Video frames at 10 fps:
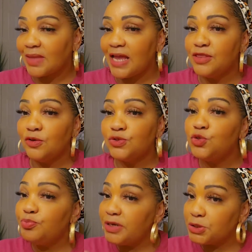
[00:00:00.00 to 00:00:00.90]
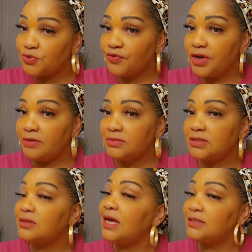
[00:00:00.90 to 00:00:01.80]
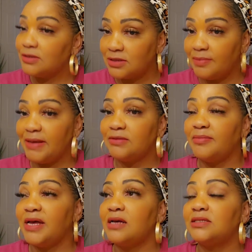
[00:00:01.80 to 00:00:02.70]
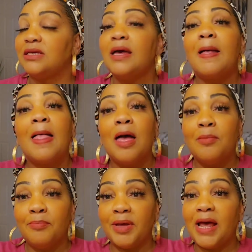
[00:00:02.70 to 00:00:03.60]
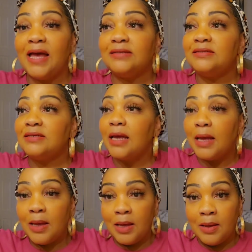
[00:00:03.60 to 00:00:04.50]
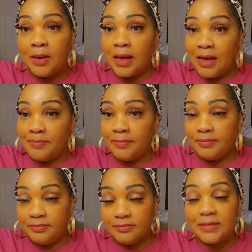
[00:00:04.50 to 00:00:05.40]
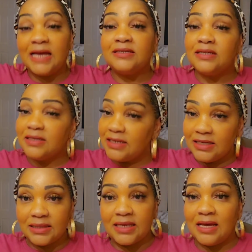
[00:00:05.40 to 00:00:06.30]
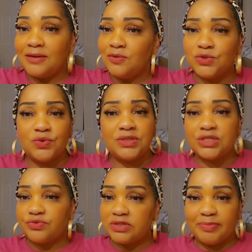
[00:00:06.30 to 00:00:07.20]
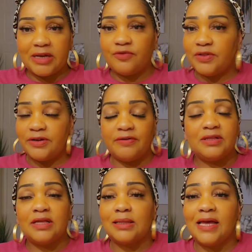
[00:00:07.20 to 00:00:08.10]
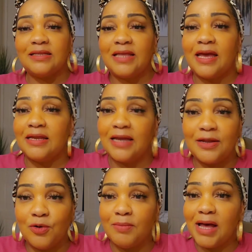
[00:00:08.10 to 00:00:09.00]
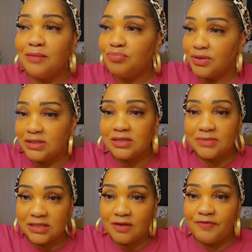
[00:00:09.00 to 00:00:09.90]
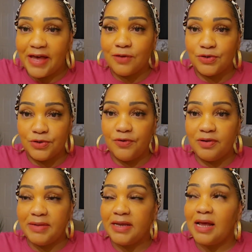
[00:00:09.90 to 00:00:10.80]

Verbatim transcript: And those new picture frames, I took them out the box. But I, I, I did it neatly. I don't do it disrespectfully or anything like that. And I don't mind putting some stuff out. You know what I mean?